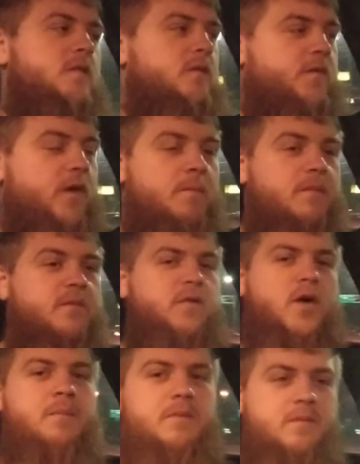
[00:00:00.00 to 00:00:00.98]
from
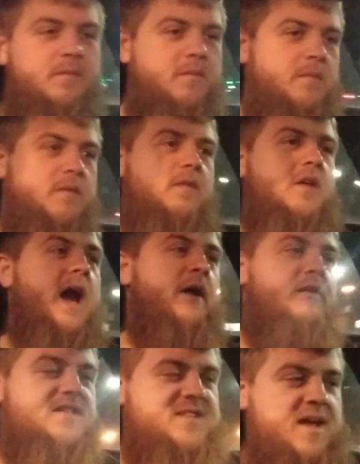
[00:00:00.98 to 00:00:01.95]
I
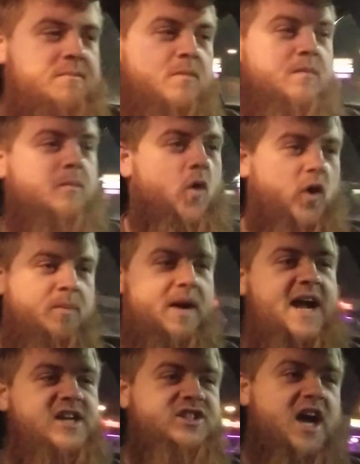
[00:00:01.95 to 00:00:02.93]
would say more
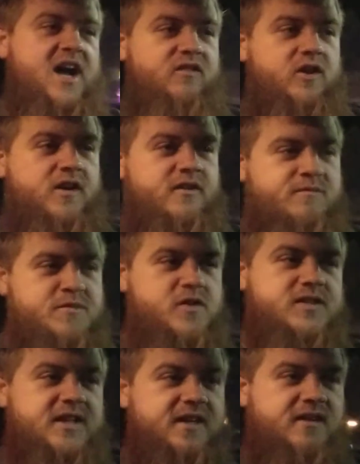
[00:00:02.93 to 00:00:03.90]
my genre of
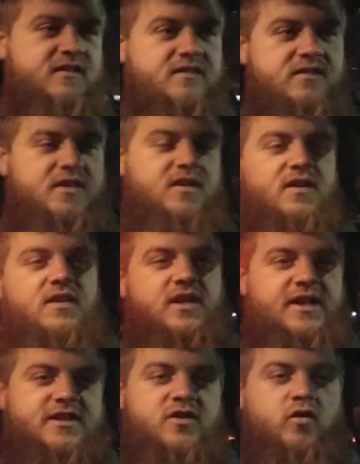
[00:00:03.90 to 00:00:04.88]
music
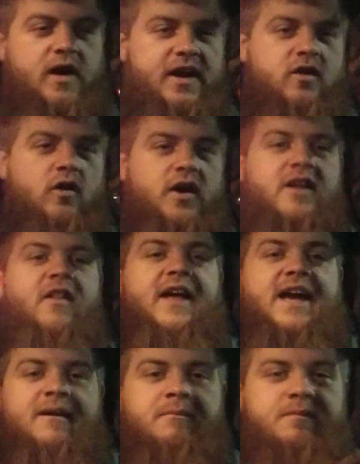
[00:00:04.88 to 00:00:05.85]
is Critical
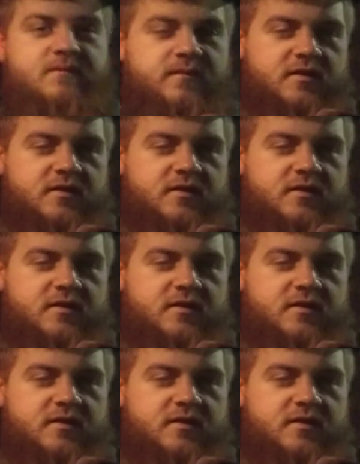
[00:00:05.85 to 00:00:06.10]
Acclaim